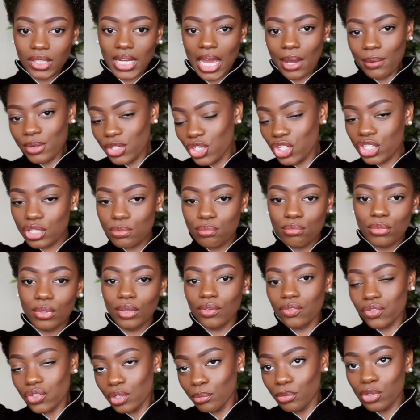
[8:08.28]
Look how it just
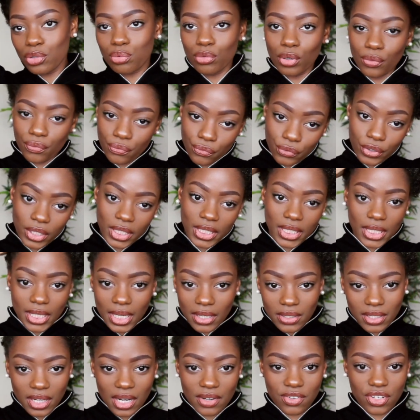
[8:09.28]
moves so much more freely
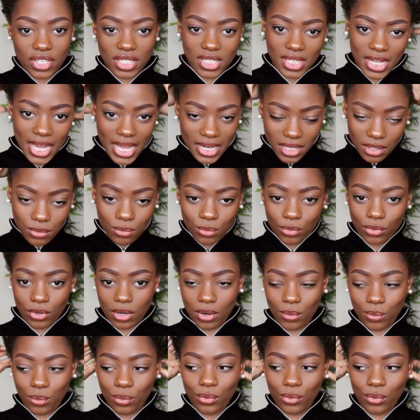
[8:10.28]
now that I just added water.